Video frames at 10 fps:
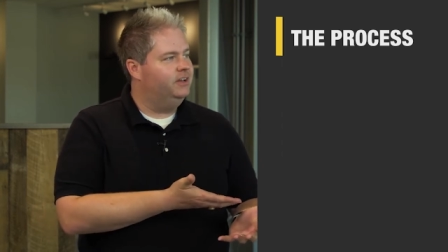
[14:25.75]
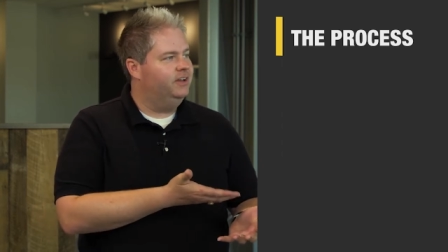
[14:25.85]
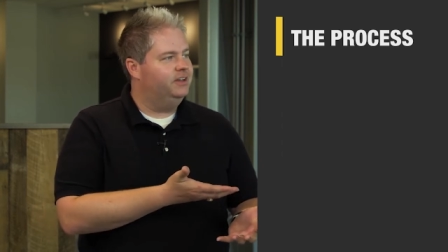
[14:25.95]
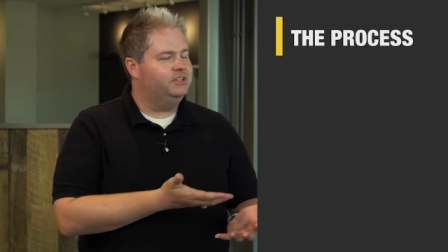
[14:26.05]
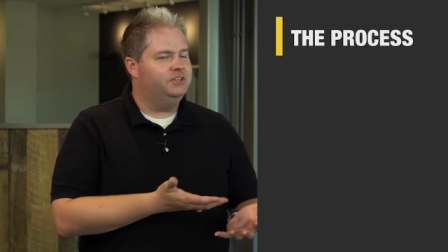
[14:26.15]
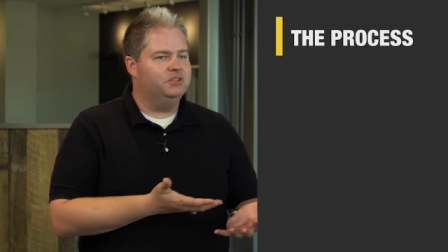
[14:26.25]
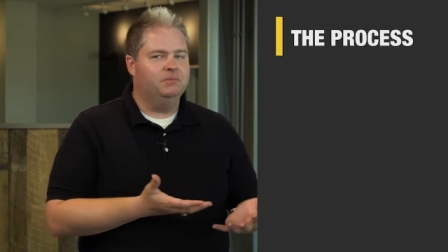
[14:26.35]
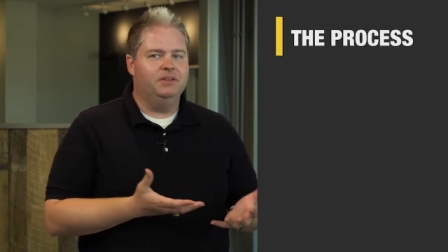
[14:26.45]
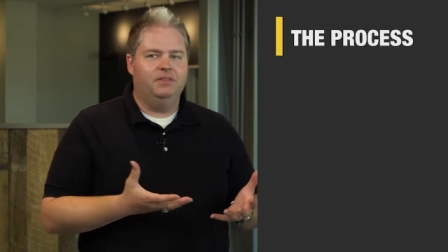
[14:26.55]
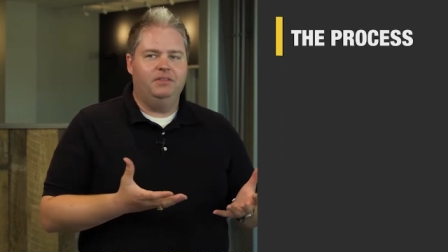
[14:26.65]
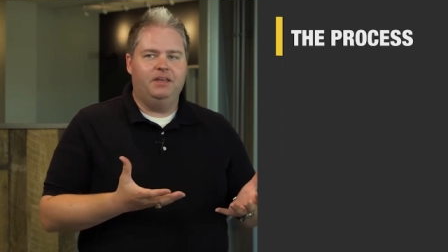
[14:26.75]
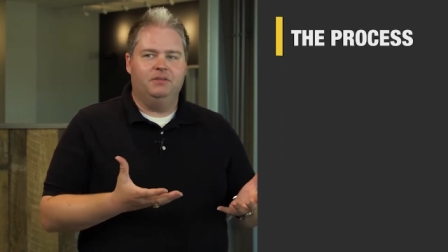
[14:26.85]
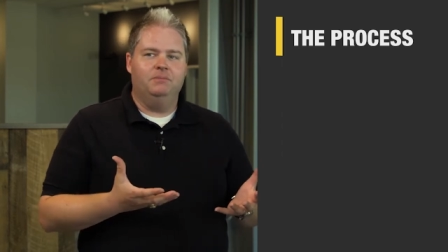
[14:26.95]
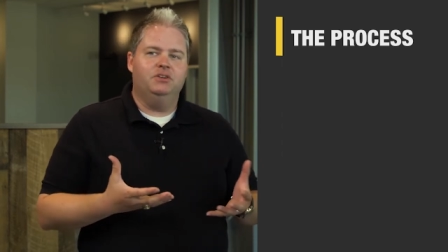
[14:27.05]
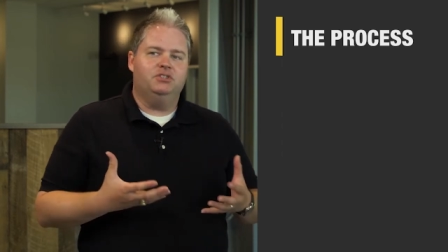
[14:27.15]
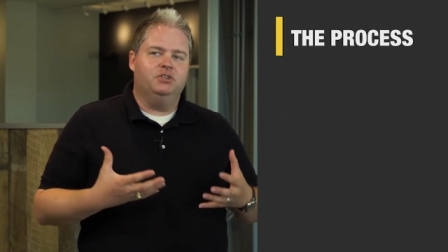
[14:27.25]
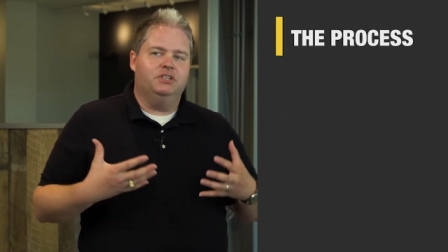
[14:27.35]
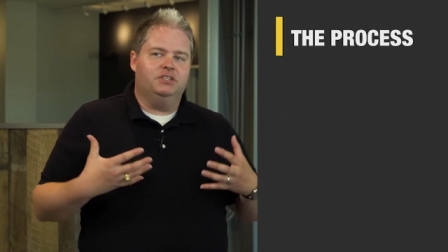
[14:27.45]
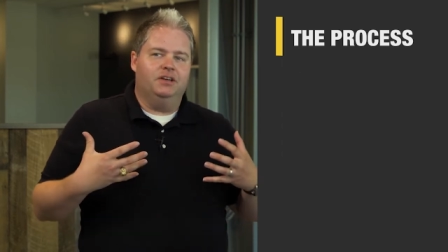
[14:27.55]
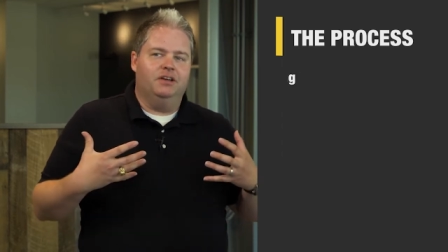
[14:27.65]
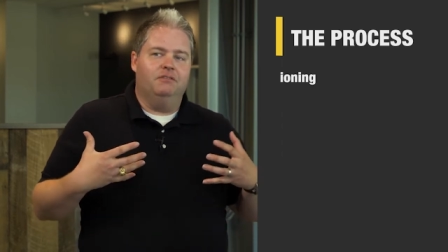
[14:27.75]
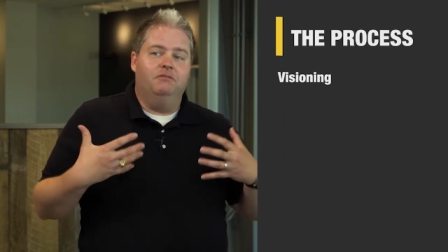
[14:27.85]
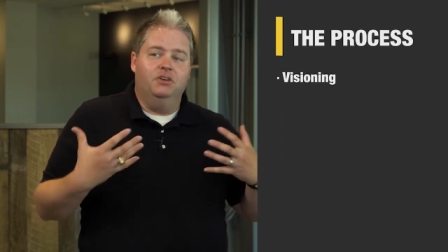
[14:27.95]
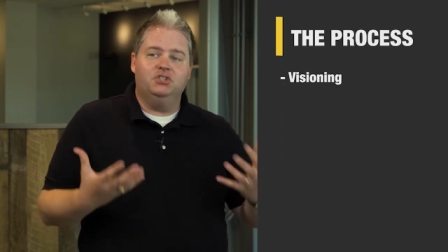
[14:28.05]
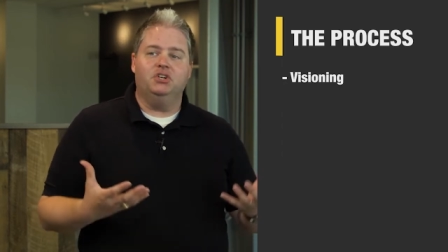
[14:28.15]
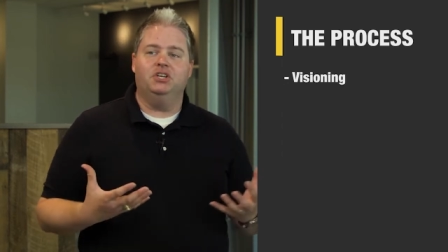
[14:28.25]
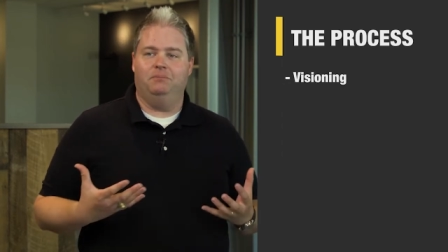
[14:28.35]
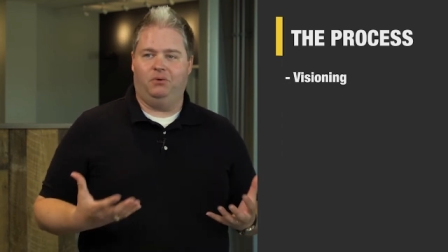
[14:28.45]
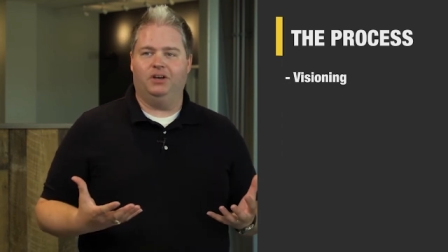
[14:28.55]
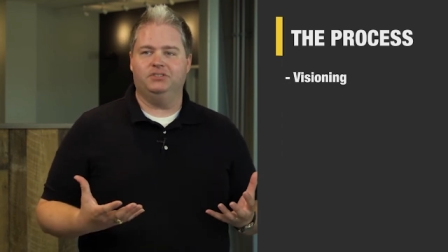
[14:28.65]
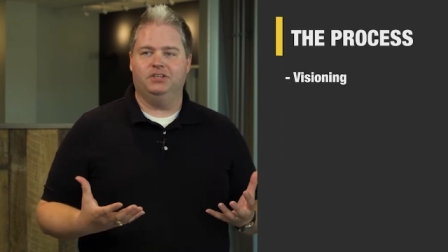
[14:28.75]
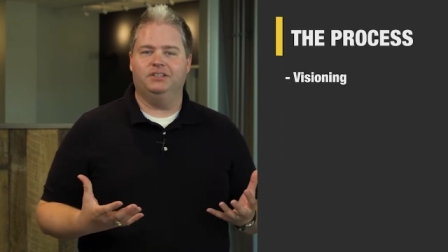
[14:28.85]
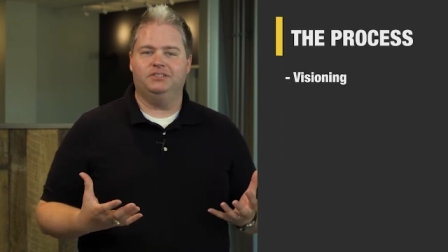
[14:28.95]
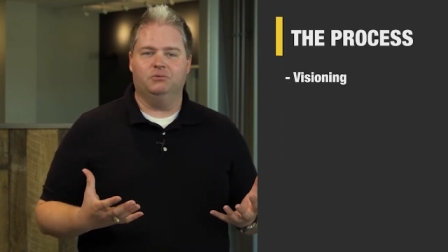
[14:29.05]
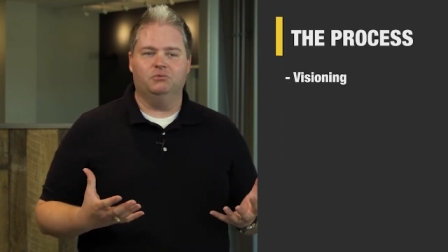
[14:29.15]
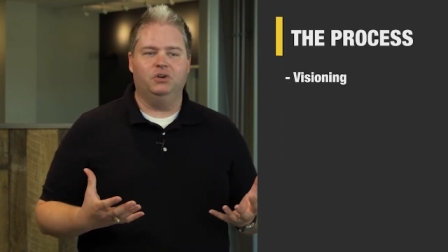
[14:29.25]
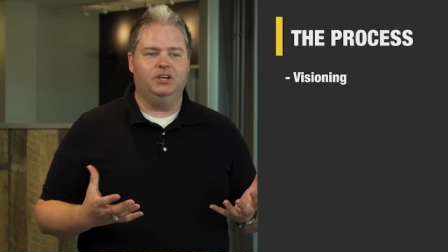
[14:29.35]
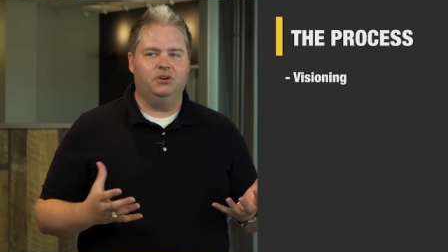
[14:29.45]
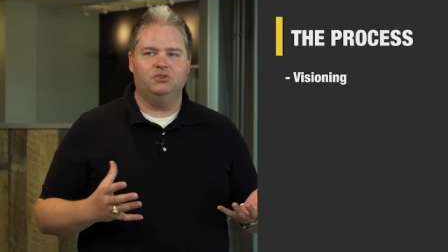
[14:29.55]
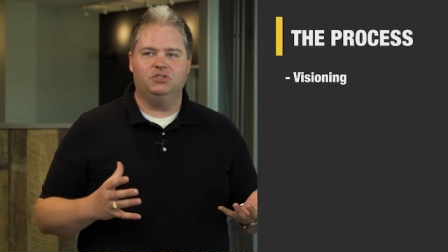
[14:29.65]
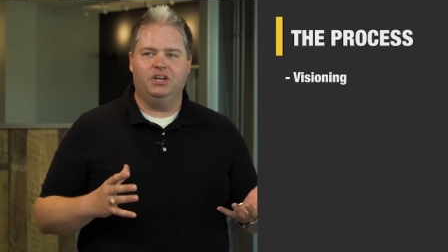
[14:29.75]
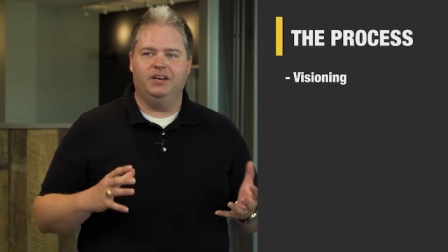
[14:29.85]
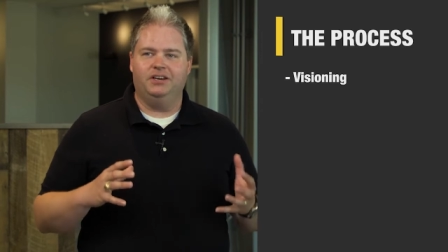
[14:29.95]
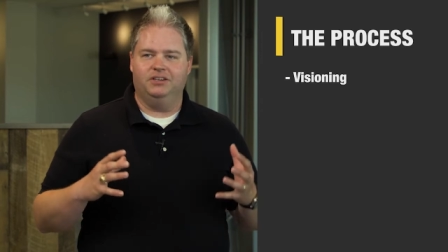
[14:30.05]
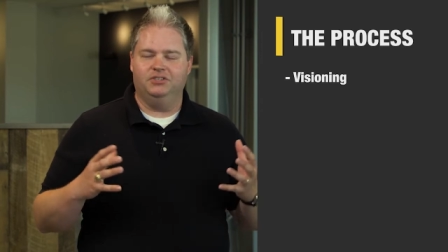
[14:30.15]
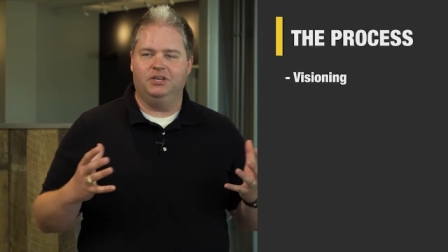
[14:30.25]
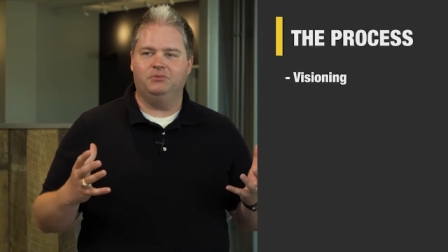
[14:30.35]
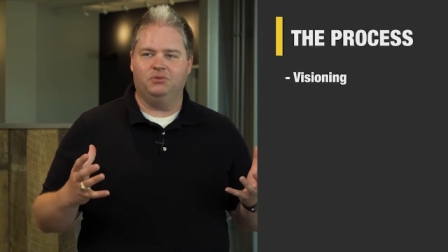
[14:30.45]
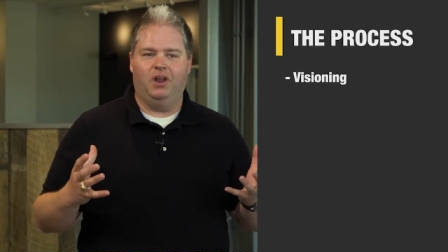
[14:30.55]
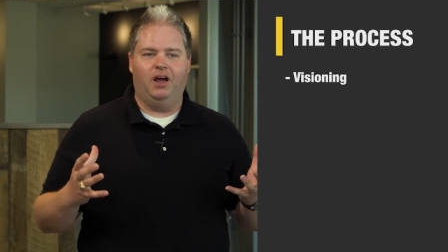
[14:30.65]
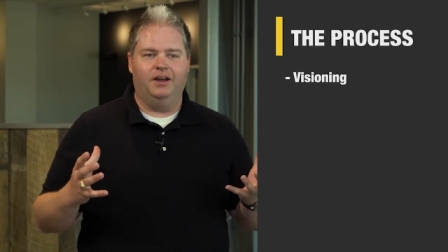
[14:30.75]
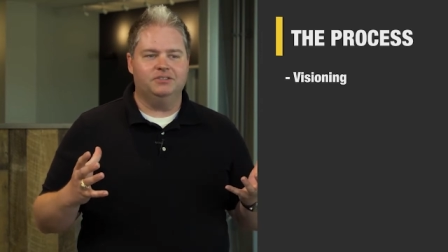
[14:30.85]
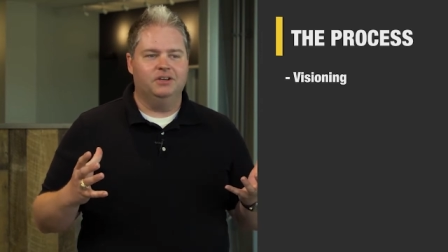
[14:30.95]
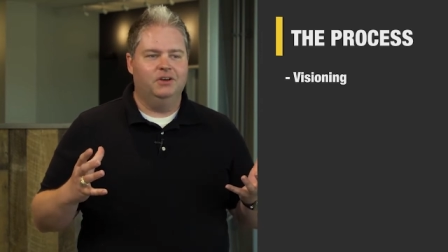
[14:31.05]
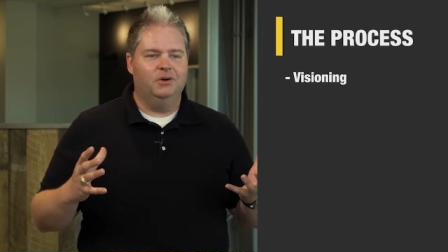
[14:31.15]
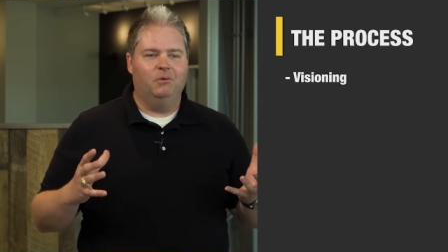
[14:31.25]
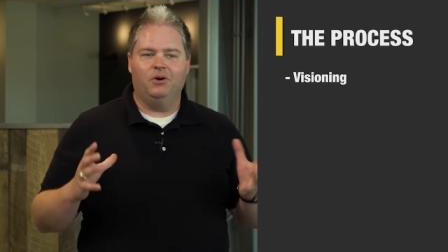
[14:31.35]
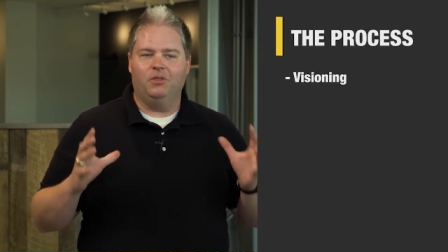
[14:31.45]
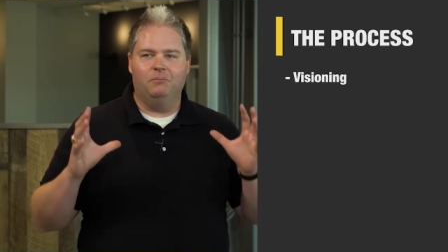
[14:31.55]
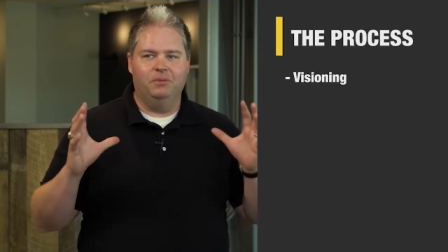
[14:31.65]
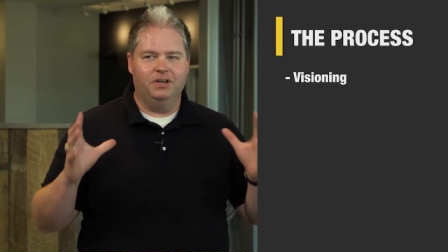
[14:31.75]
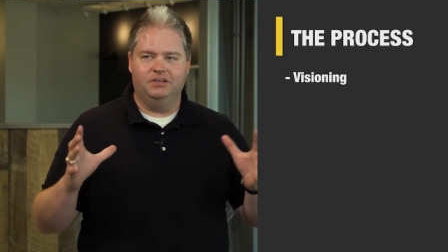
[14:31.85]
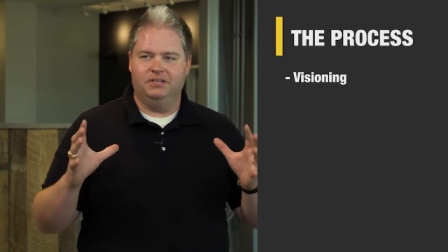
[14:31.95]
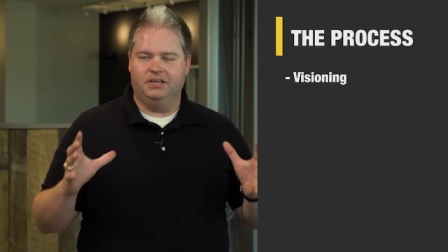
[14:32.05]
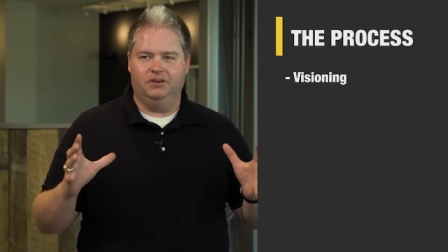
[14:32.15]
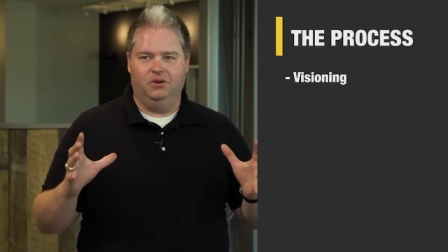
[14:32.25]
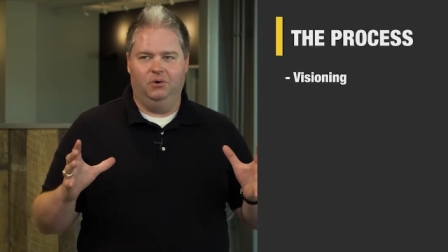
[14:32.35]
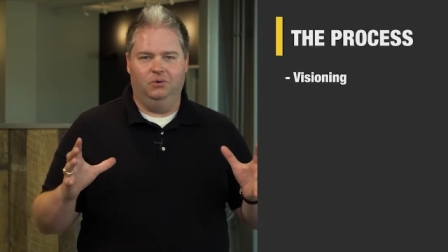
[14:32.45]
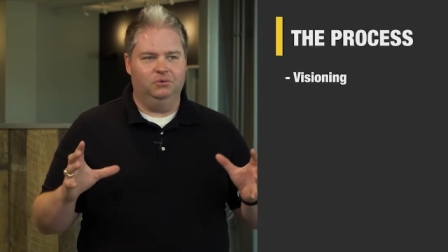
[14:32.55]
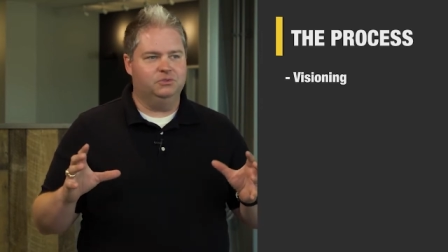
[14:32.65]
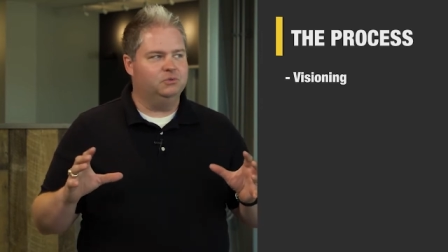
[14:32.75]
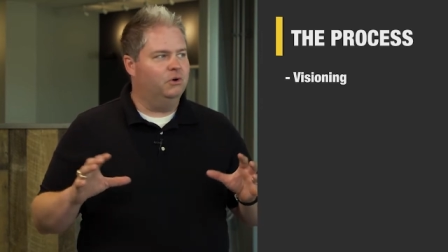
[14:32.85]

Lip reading: as Nathan mentioned, is a visioning process to really understand and conceptualize what are the big ticket goals,